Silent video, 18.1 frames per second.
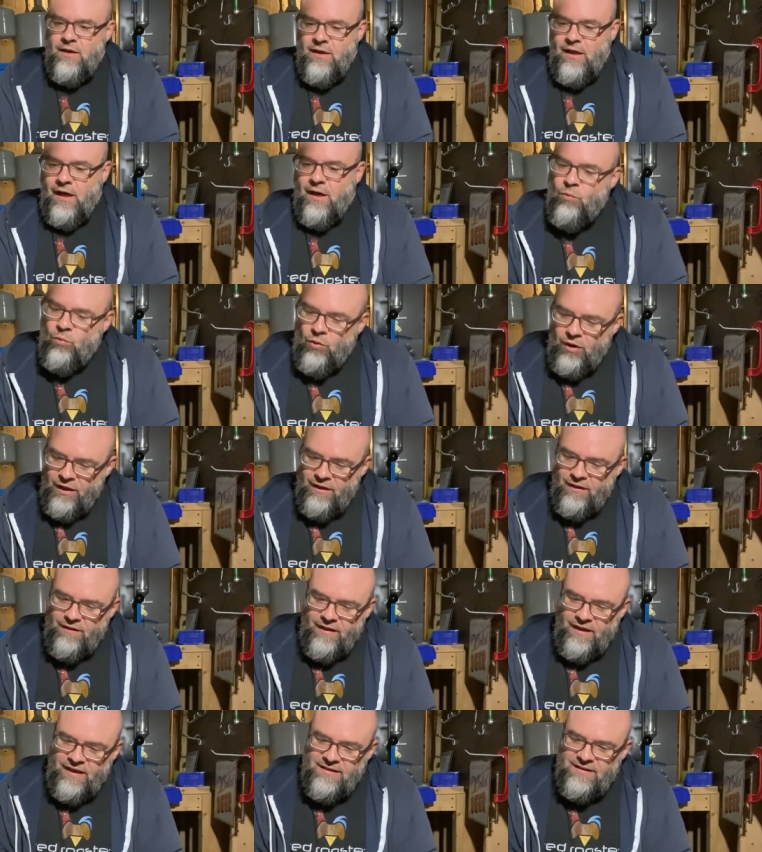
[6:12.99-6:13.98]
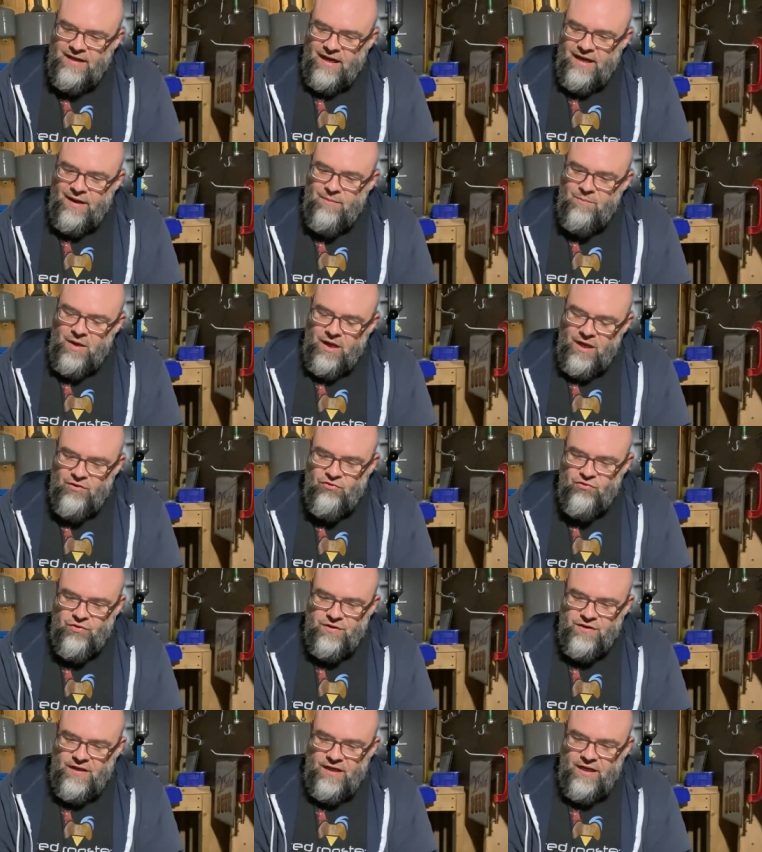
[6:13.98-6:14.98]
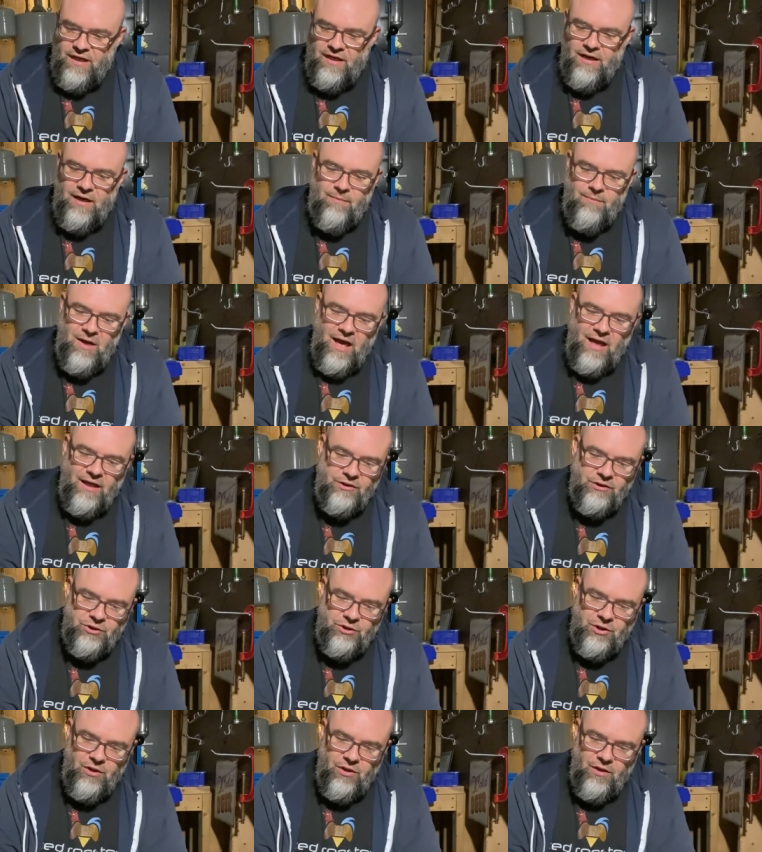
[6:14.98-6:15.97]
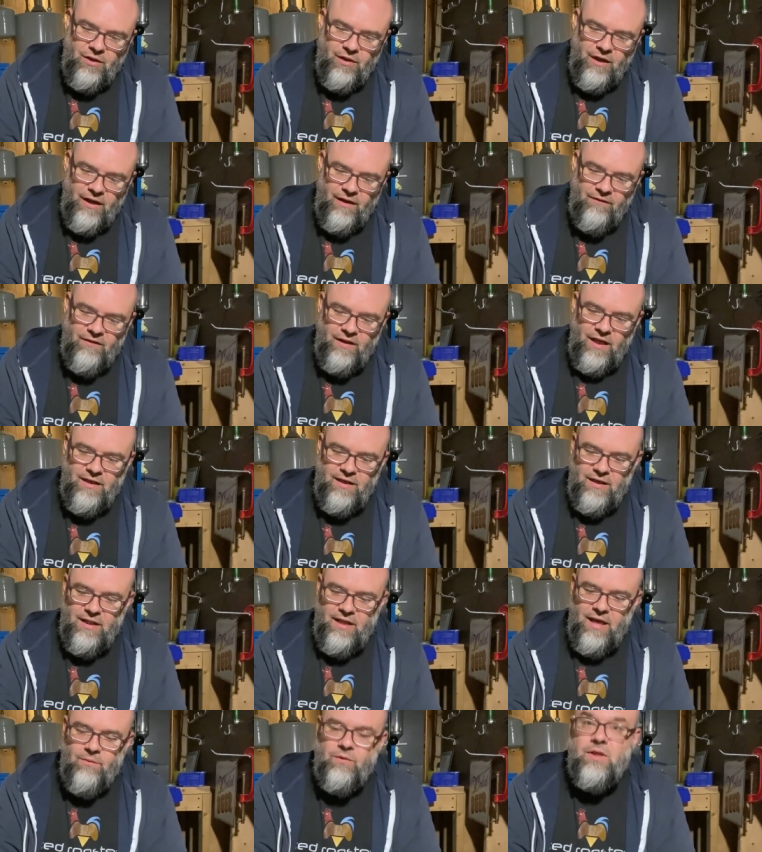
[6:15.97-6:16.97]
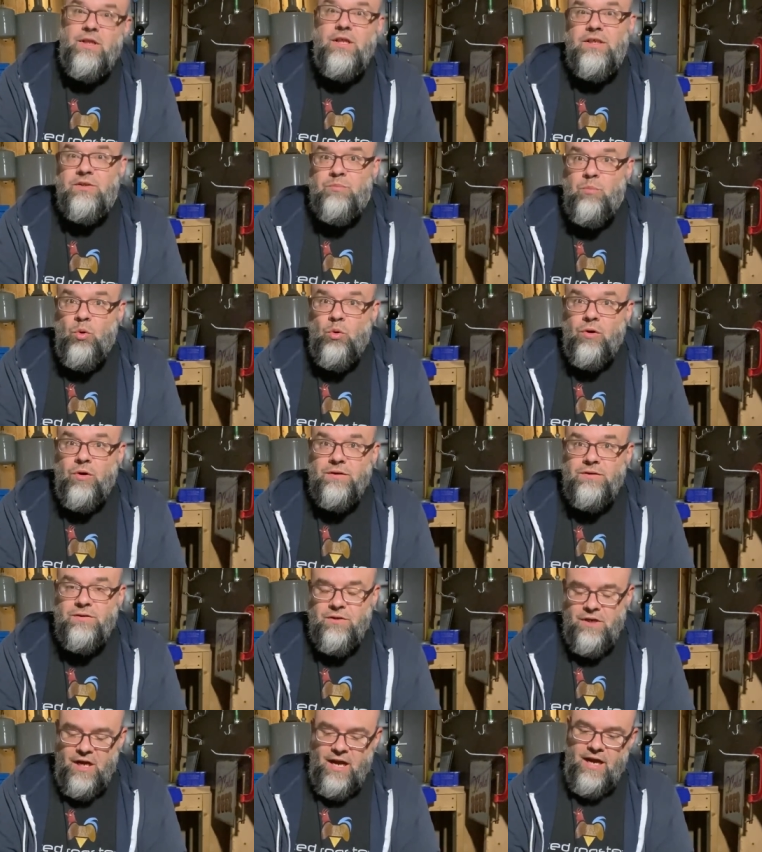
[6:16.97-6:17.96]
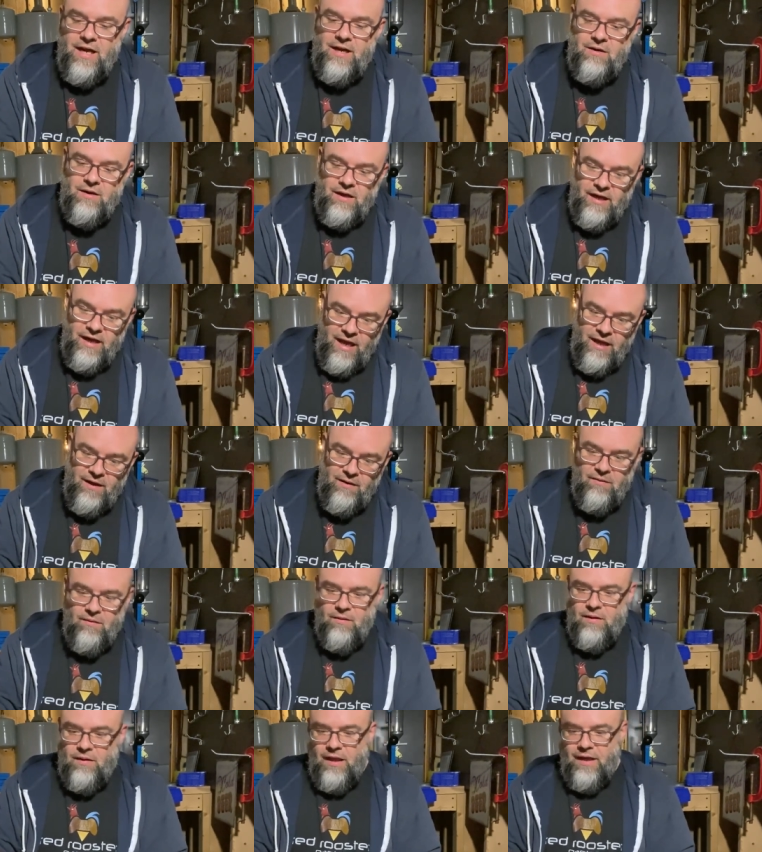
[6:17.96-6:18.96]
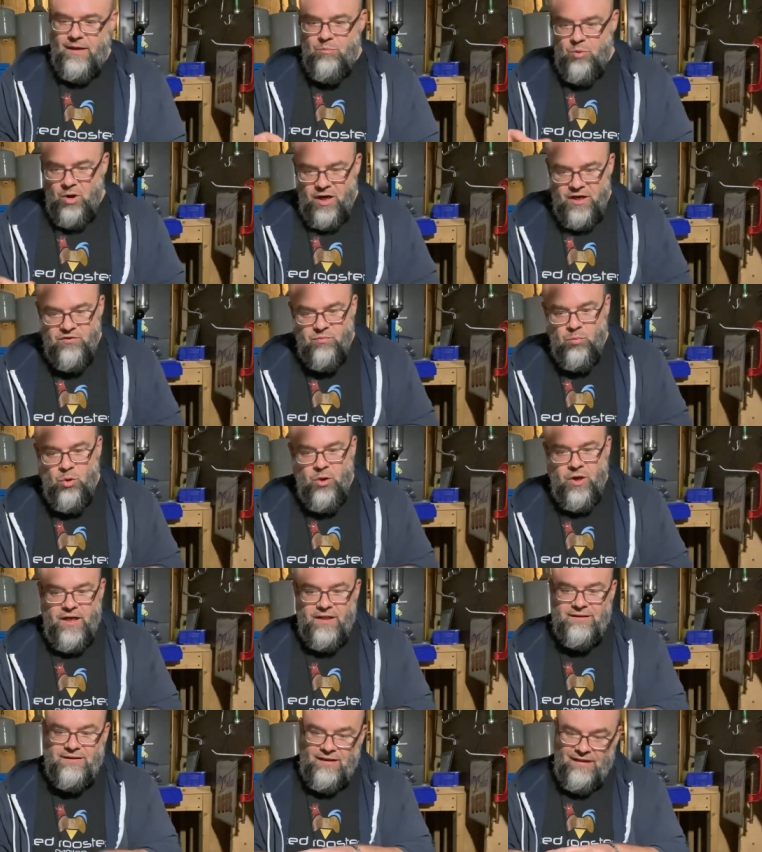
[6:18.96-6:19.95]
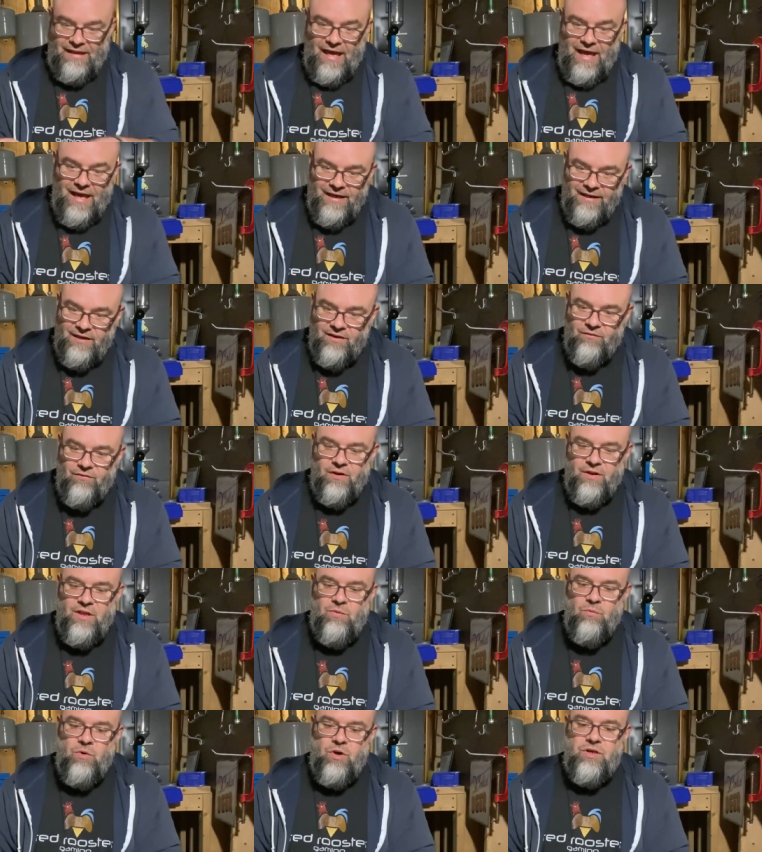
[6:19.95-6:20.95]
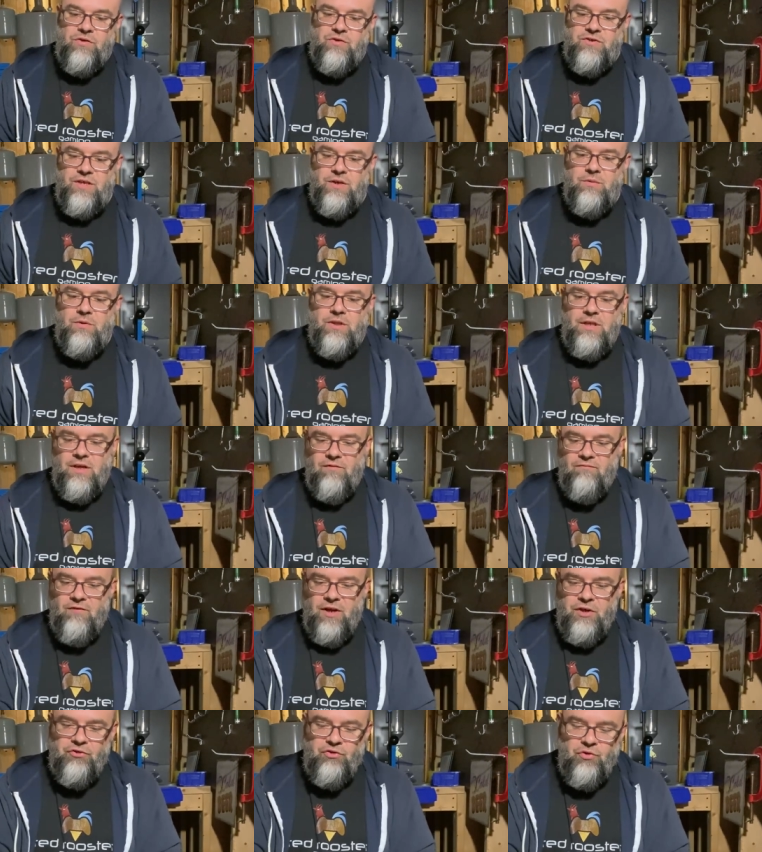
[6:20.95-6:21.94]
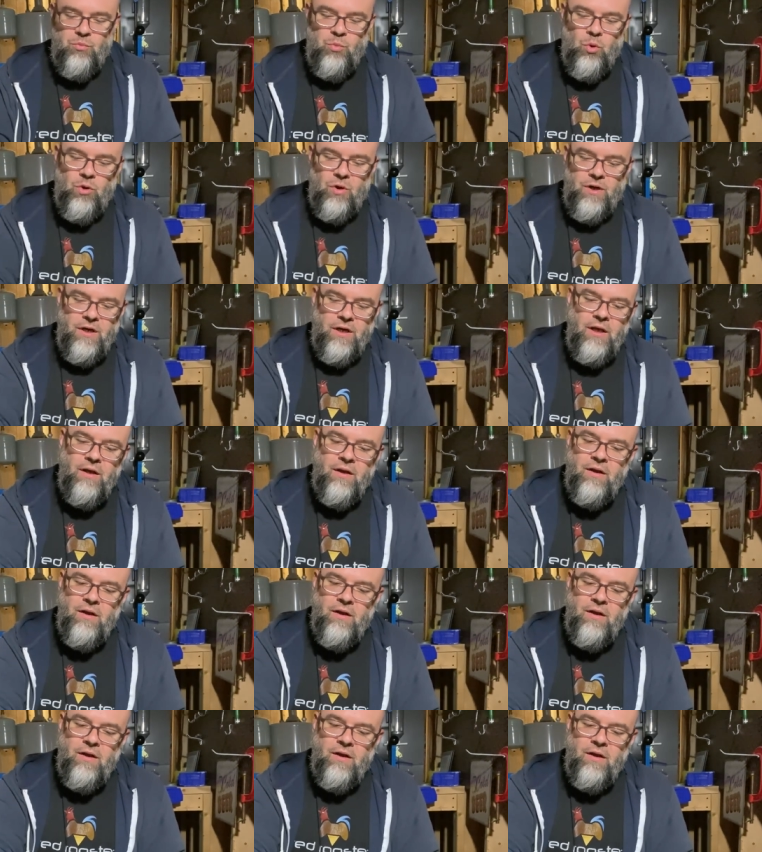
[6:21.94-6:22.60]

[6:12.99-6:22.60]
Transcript: Uh, one of the things I am interested in, and I'm not sure if they did that with these boards or not, again, like price point is a lot different than what you see with the Adventure Board